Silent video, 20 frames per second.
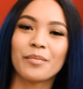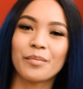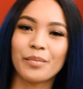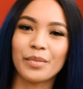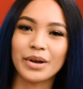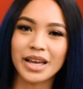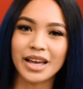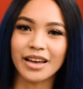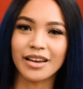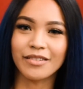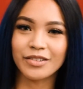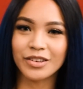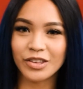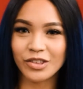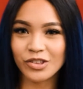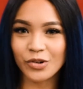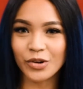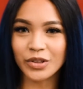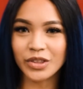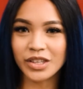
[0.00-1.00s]
But yeah, if you
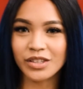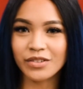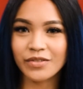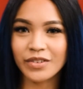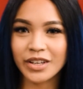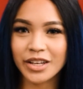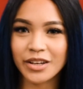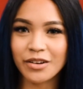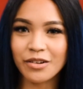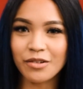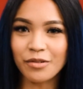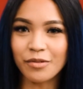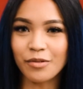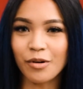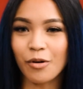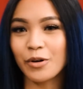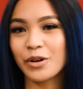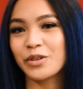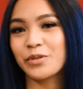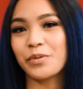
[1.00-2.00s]
enjoyed this video,
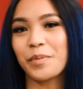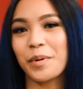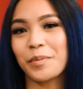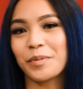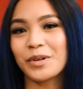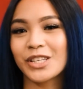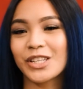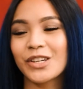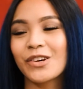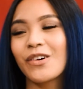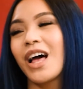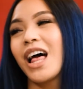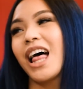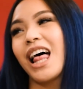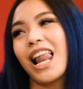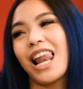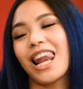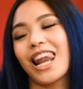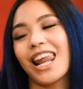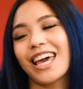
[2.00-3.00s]
always remember to
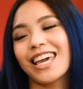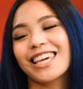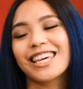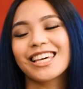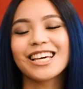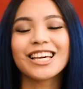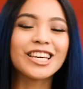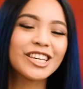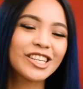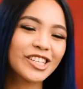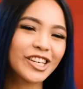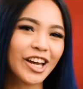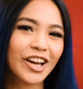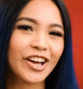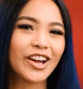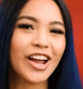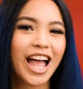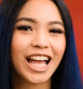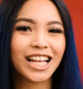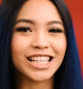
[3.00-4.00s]
like,
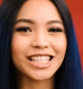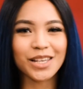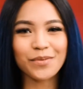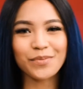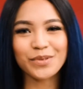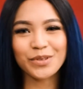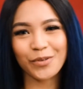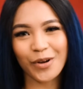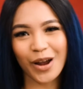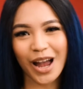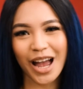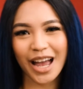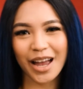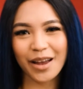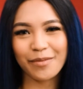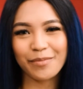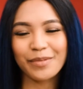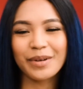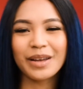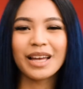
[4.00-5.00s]
share, and
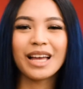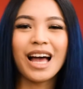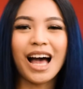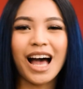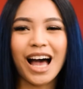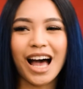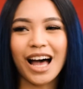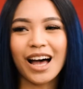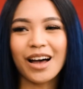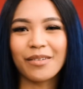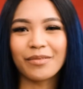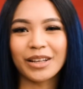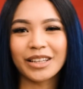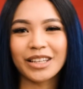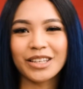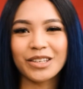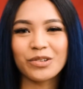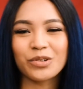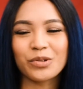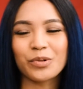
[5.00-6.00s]
subscribe like
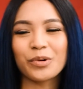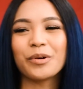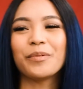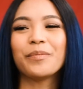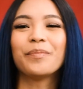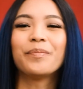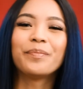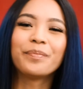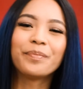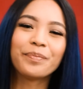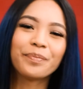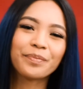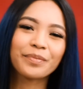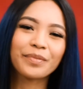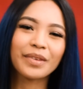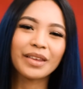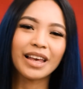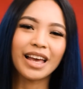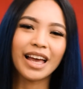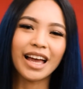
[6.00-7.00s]
the usual.
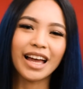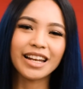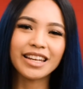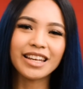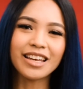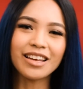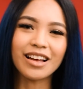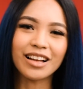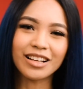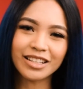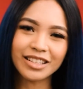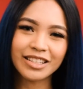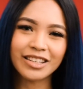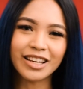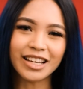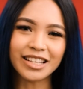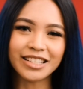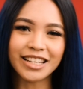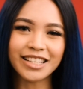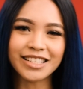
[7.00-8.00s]
And yeah, I'll see you
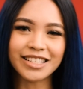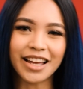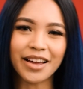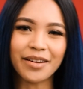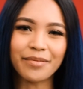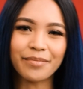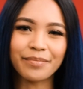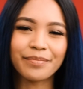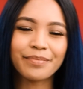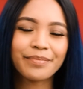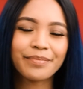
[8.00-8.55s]
guys next time.